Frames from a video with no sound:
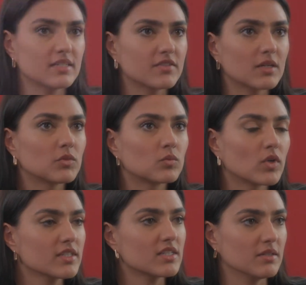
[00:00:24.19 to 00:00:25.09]
if someone
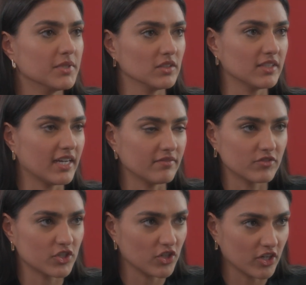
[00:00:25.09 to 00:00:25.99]
was to build that
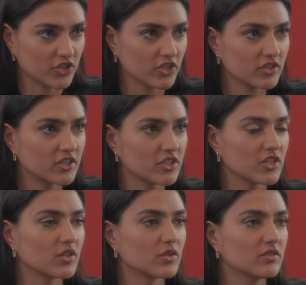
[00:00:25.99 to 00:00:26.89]
infrastructure, there's
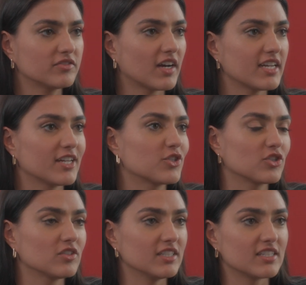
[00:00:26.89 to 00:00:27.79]
no
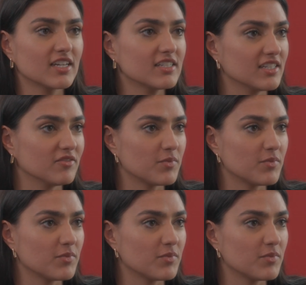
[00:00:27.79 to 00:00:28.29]
financial incentive